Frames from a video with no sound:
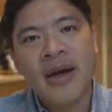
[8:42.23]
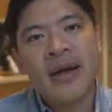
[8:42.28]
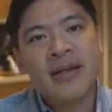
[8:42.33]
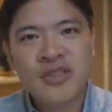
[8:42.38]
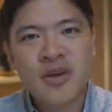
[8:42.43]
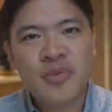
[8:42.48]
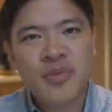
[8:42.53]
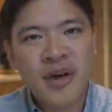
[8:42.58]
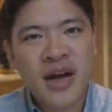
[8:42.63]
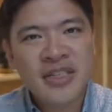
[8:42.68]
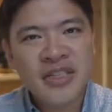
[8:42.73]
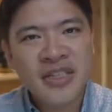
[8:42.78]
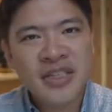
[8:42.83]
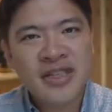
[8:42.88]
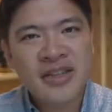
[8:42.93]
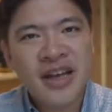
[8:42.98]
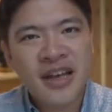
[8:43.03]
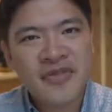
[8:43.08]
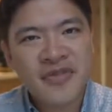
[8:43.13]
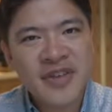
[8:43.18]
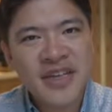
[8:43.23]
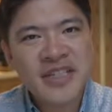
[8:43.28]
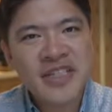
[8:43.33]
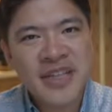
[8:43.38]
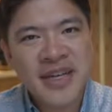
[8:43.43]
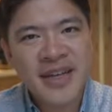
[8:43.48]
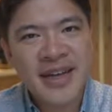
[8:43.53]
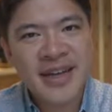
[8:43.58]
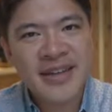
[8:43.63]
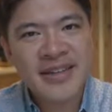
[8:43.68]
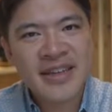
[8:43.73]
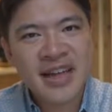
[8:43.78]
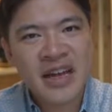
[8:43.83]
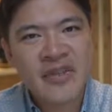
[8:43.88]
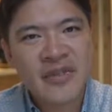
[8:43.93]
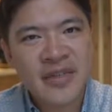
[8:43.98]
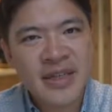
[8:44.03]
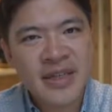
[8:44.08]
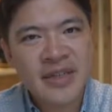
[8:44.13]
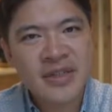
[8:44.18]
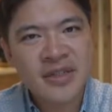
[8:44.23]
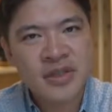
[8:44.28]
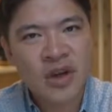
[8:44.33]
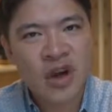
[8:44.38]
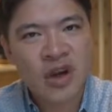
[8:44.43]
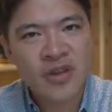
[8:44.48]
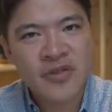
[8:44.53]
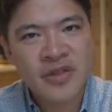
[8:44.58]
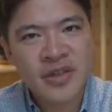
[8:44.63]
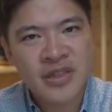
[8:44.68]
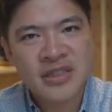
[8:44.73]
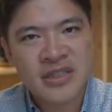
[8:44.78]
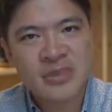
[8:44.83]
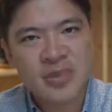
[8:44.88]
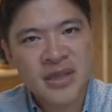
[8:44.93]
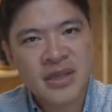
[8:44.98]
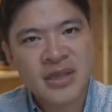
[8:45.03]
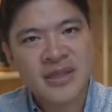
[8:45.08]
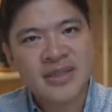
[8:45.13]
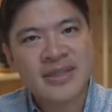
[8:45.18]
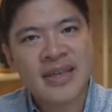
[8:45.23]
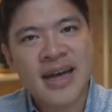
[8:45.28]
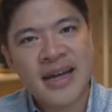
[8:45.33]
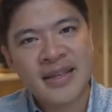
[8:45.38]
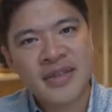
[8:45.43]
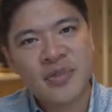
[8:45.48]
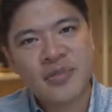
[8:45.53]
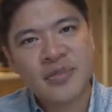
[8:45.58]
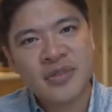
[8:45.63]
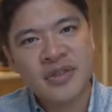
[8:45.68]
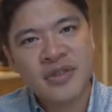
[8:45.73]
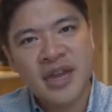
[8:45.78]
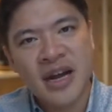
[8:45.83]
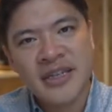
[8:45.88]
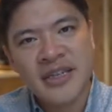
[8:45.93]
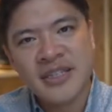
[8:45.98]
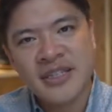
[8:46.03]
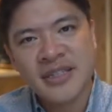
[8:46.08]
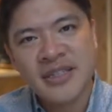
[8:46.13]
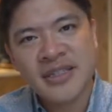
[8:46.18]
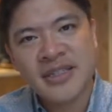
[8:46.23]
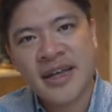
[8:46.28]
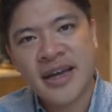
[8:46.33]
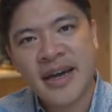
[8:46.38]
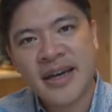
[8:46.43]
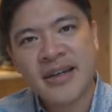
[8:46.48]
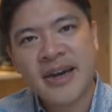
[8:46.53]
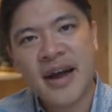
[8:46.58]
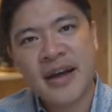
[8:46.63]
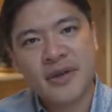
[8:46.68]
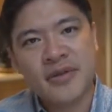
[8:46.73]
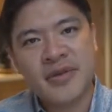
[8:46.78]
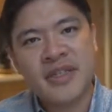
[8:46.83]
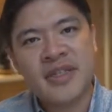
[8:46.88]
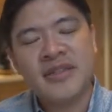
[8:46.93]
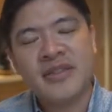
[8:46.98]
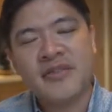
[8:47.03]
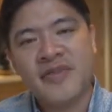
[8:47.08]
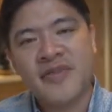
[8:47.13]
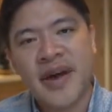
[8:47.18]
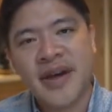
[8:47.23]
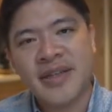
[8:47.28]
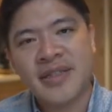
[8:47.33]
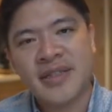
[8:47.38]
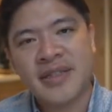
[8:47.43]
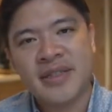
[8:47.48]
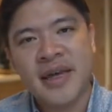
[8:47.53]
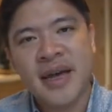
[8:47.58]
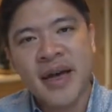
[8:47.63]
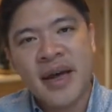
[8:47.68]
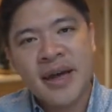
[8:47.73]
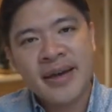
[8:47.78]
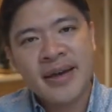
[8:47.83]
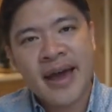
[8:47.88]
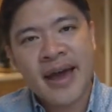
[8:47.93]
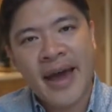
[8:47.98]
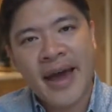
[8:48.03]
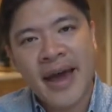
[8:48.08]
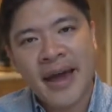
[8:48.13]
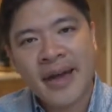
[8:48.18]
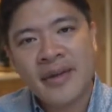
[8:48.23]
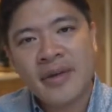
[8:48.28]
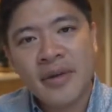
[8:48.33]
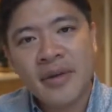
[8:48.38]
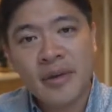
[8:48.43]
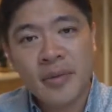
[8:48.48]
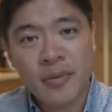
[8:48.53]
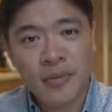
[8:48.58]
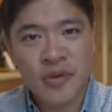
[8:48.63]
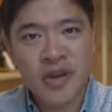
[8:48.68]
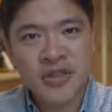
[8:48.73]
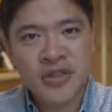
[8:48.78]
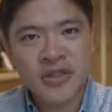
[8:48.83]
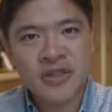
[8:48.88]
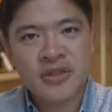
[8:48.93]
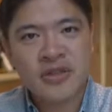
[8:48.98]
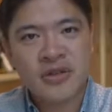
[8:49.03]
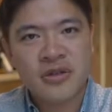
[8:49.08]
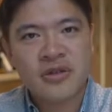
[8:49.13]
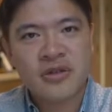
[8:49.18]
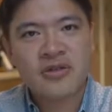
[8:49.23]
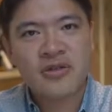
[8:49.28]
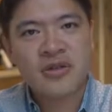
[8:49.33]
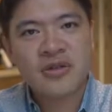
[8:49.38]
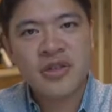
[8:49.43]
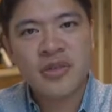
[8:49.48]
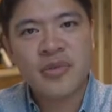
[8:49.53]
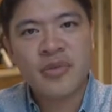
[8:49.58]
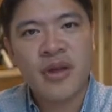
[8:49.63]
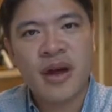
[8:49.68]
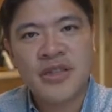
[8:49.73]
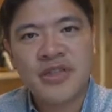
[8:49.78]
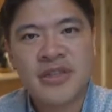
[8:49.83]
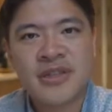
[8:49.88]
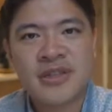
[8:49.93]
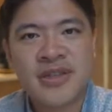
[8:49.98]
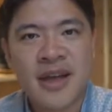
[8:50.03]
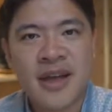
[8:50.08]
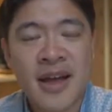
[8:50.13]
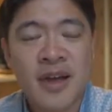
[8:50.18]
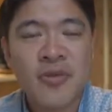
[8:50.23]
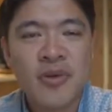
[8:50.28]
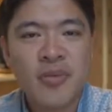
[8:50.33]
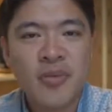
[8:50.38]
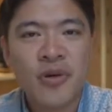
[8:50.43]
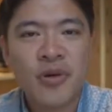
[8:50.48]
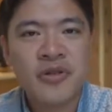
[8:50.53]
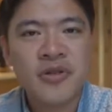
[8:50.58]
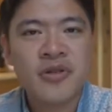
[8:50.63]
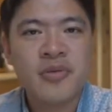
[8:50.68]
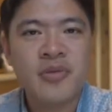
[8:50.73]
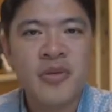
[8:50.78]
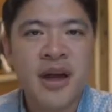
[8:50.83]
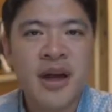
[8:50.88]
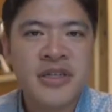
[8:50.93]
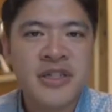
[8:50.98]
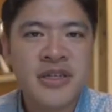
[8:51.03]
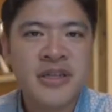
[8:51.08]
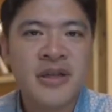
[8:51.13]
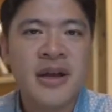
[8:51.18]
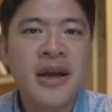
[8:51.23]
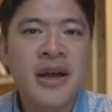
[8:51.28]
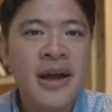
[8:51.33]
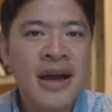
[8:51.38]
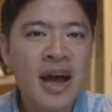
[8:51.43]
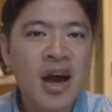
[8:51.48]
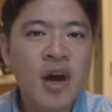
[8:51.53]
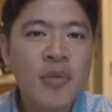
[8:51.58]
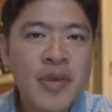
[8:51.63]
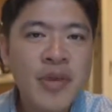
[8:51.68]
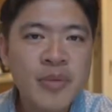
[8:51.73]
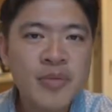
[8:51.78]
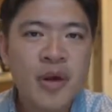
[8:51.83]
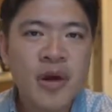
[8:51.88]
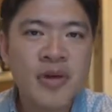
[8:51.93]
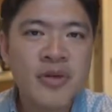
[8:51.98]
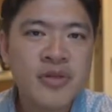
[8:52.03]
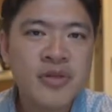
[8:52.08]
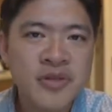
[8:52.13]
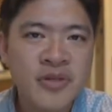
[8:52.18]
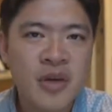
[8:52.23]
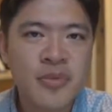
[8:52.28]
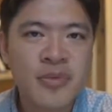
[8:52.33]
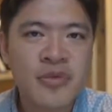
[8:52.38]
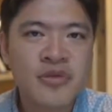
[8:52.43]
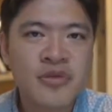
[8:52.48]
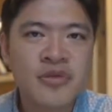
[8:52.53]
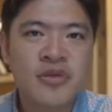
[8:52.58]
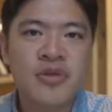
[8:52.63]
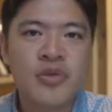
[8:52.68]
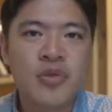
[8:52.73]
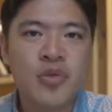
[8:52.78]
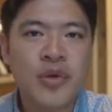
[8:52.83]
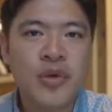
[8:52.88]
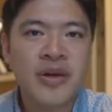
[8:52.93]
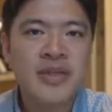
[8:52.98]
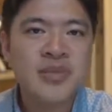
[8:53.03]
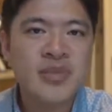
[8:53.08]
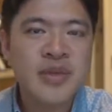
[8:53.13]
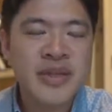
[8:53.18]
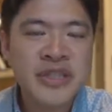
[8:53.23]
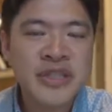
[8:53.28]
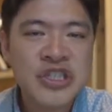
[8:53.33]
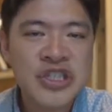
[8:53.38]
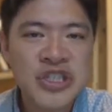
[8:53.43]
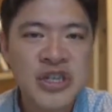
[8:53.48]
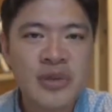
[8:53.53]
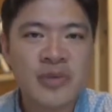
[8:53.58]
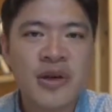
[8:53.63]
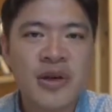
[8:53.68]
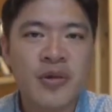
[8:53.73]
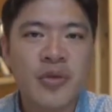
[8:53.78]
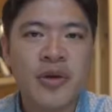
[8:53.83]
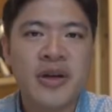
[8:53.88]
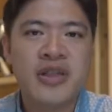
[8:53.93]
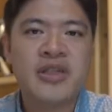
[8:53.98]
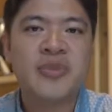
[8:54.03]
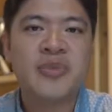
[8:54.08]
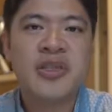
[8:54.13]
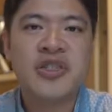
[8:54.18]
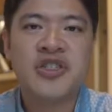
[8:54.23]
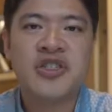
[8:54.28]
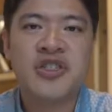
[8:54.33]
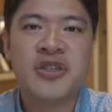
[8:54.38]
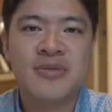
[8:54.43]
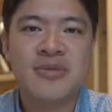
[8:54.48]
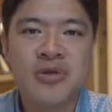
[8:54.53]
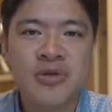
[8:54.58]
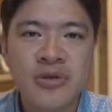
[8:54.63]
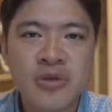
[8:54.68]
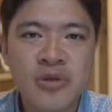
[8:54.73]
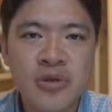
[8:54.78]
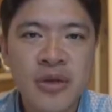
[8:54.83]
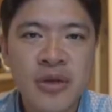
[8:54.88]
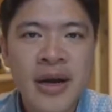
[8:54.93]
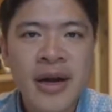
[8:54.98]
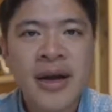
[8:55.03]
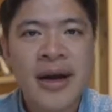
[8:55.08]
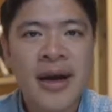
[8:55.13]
So a project like VeChain can definitely solve this, because at the production site, IoT devices can register to the blockchain, can report to the blockchain how many bottles are produced, where it's being shipped, and where it's being shipped to.